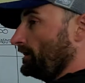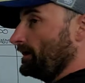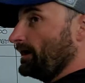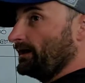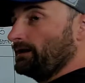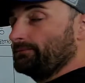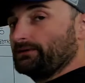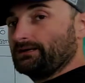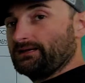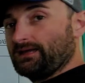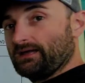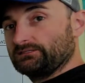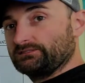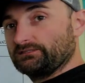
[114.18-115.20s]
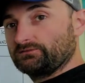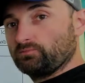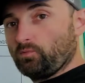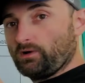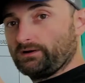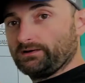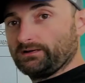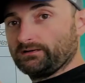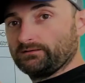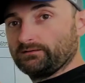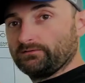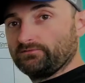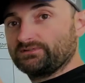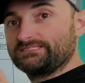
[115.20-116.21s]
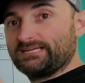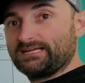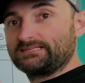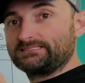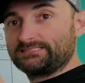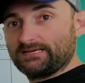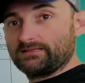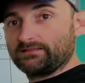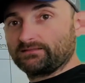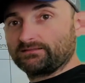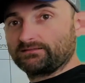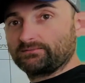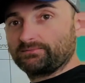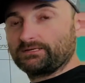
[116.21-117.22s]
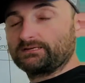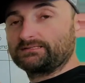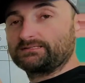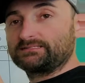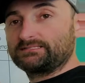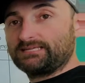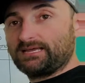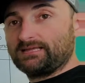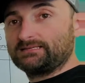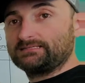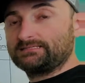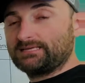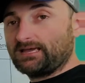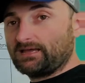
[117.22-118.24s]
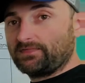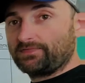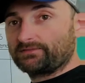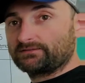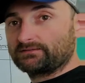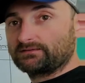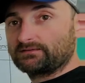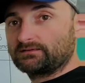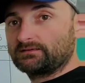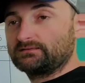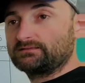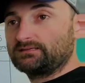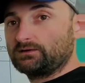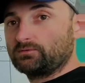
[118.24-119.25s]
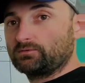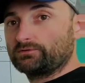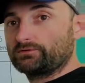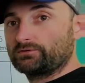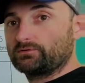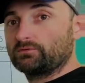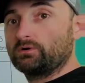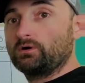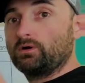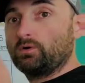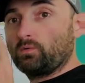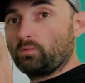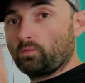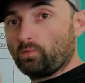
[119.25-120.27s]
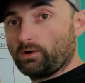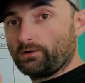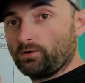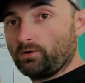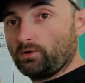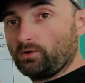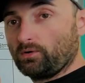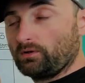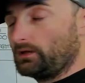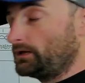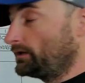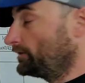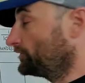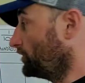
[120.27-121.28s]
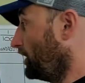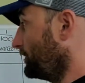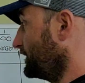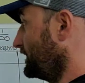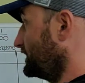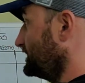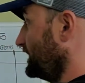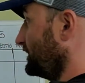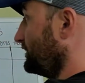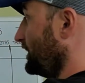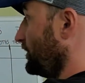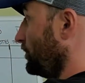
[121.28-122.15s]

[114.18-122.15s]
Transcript: and I'm going to cache this 1 in for 10 tenths, because 10 tenths is equal to 1 whole. So I'm going to take my